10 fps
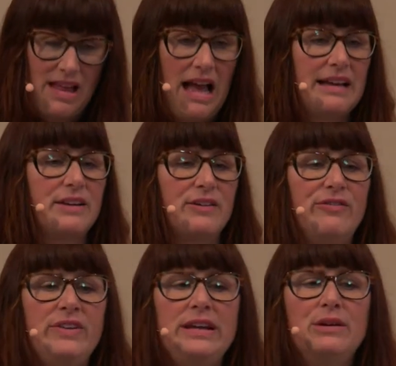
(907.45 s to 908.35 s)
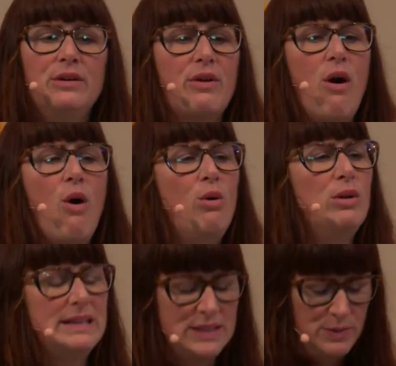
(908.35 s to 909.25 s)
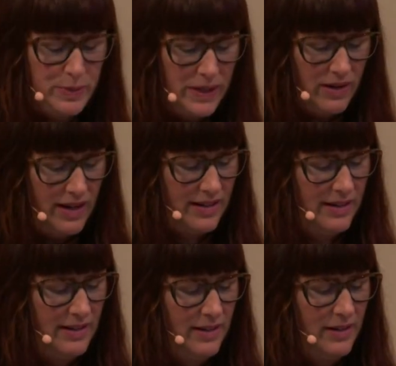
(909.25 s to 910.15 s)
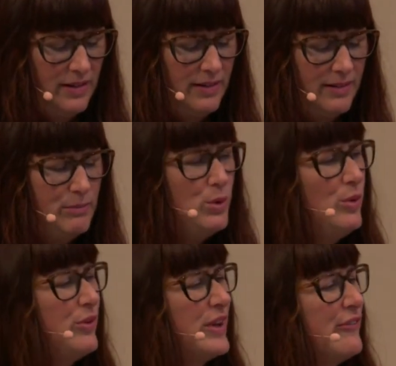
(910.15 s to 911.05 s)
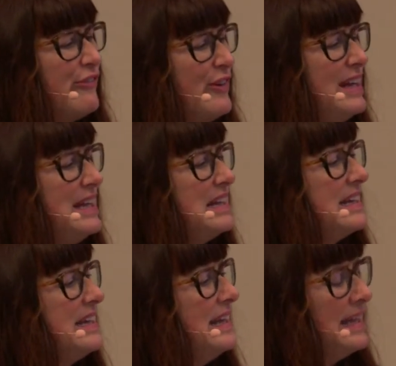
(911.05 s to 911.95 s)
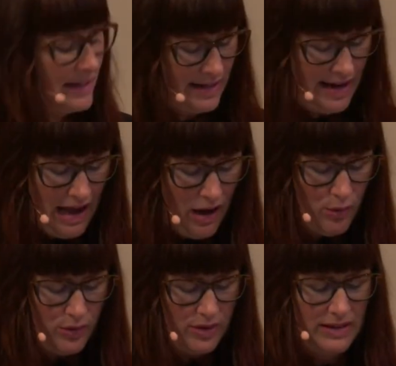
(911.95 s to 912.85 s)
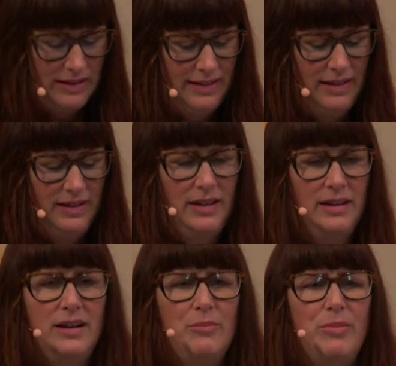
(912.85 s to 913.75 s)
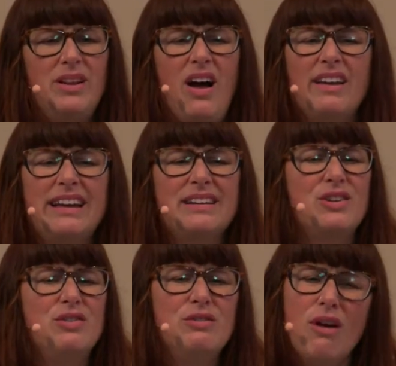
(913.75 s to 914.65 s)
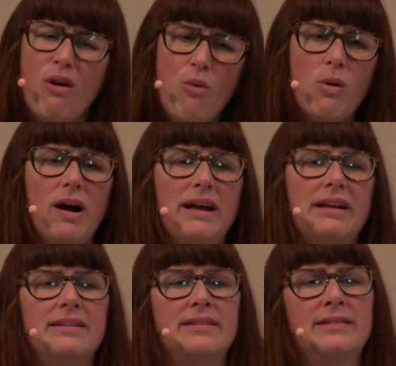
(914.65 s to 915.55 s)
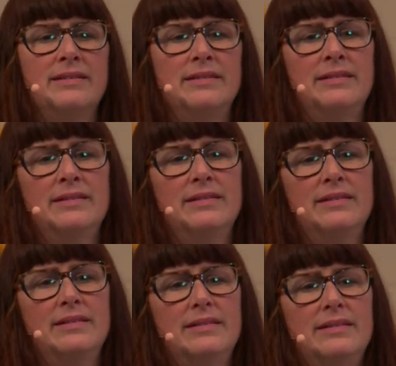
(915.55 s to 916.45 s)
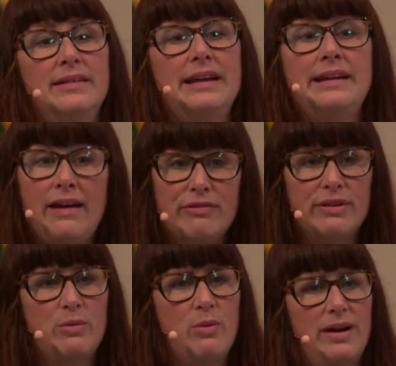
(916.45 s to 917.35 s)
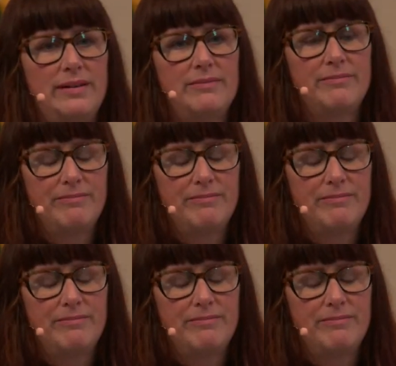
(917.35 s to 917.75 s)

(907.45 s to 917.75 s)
I could feel the Holy Spirit moving freely in and out, belonging to no one and everyone.